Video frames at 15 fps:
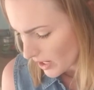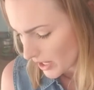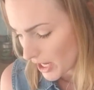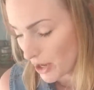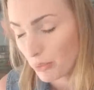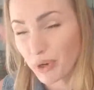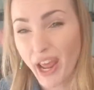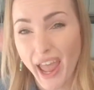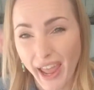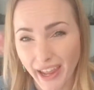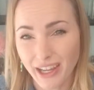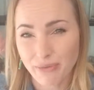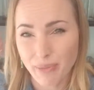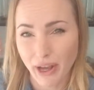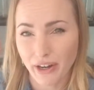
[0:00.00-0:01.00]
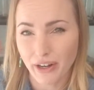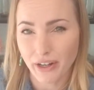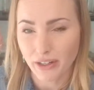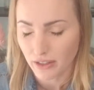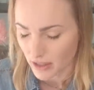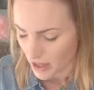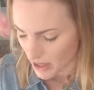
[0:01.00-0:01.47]
it would hang better.
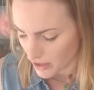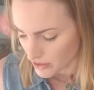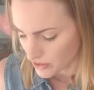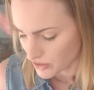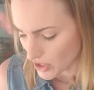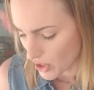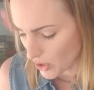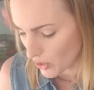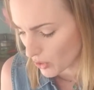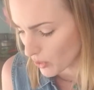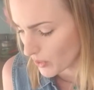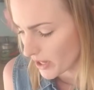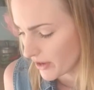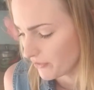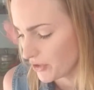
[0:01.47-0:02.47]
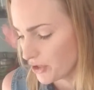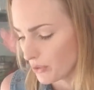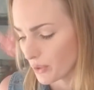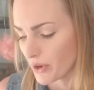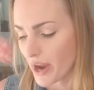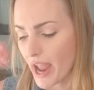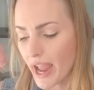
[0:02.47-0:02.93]
So if you
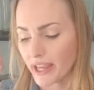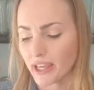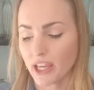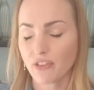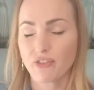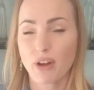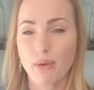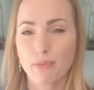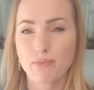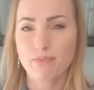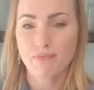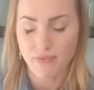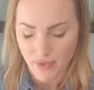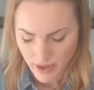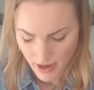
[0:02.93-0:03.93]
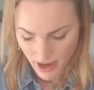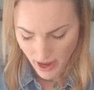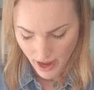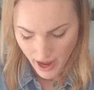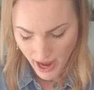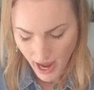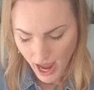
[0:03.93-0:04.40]
were hanging it from
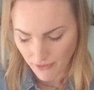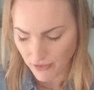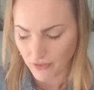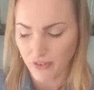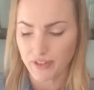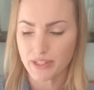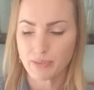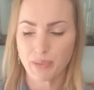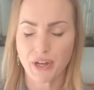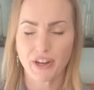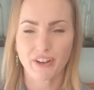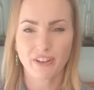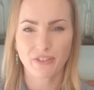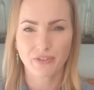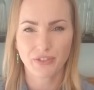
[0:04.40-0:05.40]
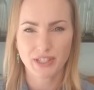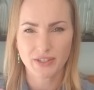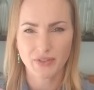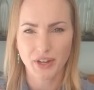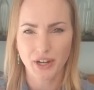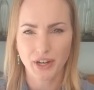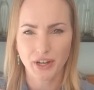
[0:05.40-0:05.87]
half of a sphere,
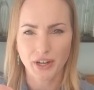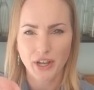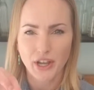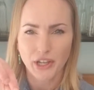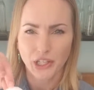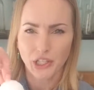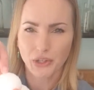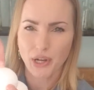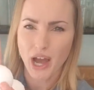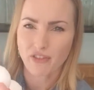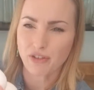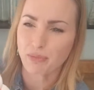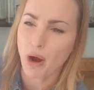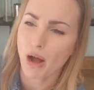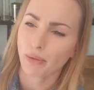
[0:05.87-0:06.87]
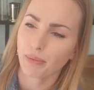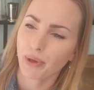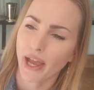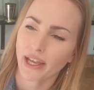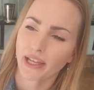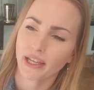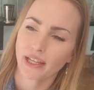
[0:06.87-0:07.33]
you'd have a problem
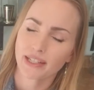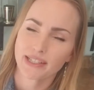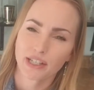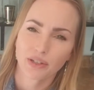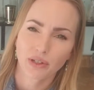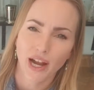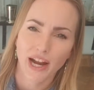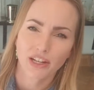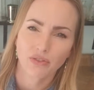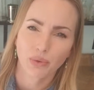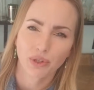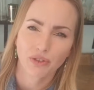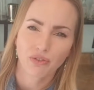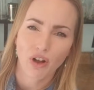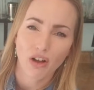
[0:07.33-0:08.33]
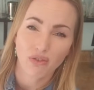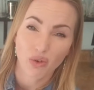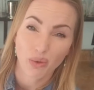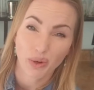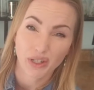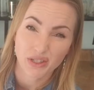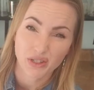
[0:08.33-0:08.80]
hanging it because it'd kind of want to fall
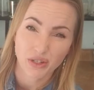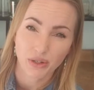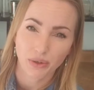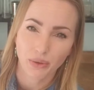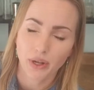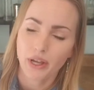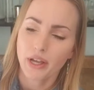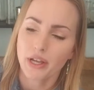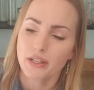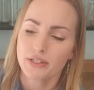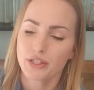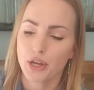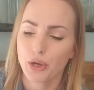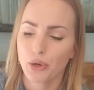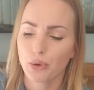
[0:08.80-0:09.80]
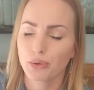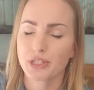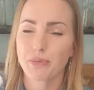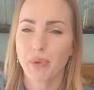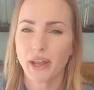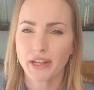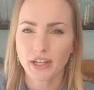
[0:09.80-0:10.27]
forward too. So
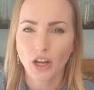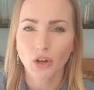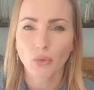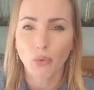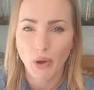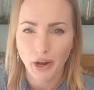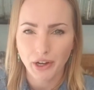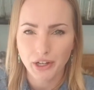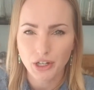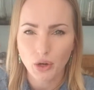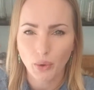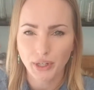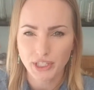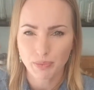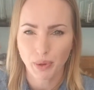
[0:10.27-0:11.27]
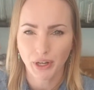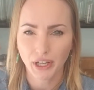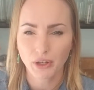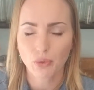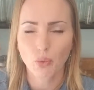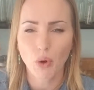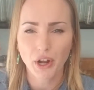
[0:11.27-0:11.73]
depending on where you're going to put
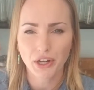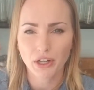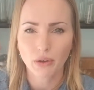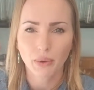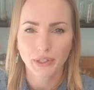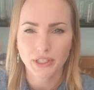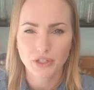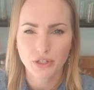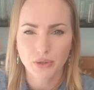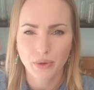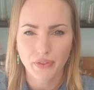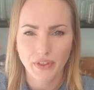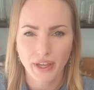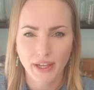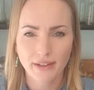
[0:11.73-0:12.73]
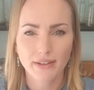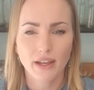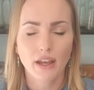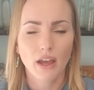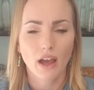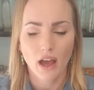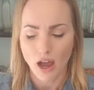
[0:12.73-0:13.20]
it and what you're going to do with it,
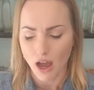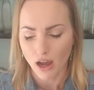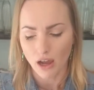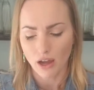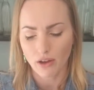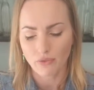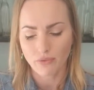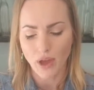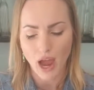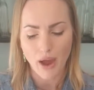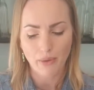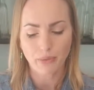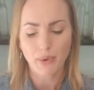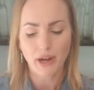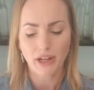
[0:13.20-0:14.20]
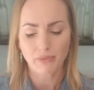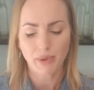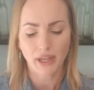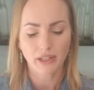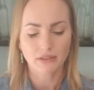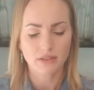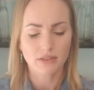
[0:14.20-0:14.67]
I would
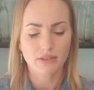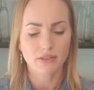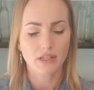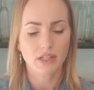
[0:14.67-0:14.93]
recommend